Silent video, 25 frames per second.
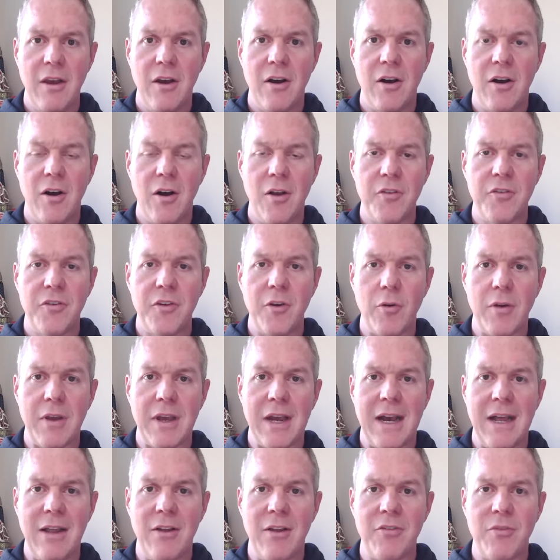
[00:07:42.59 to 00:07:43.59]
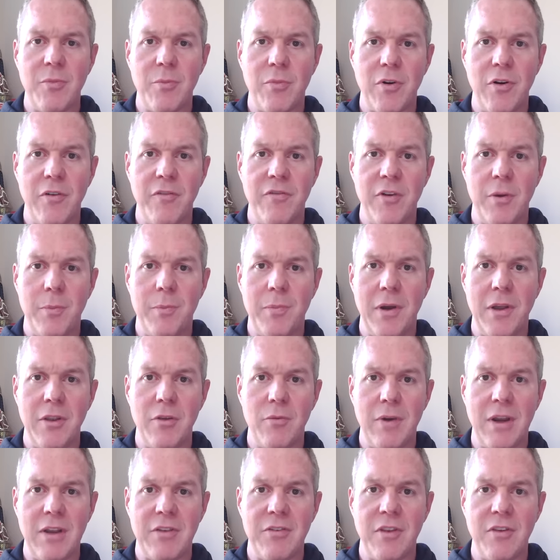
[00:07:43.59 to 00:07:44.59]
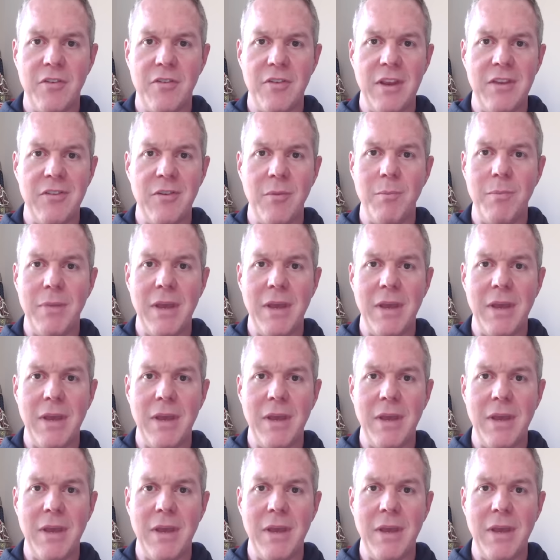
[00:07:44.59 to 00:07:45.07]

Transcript: Also, college and pro football the rest of the season.